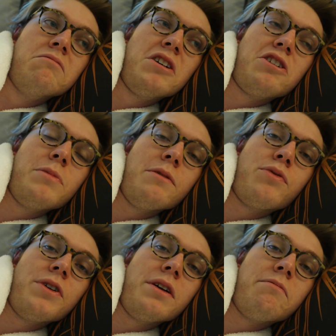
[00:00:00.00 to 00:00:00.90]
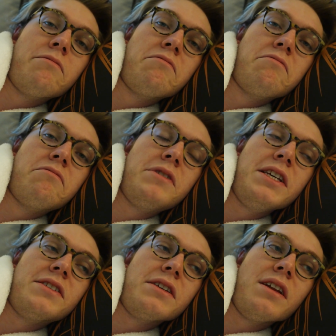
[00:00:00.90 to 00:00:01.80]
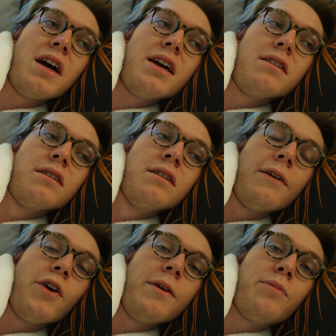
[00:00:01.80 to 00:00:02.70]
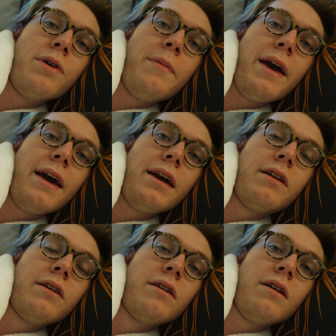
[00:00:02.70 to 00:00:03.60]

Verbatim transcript: it'll be a pretty decent night. I've already prepaid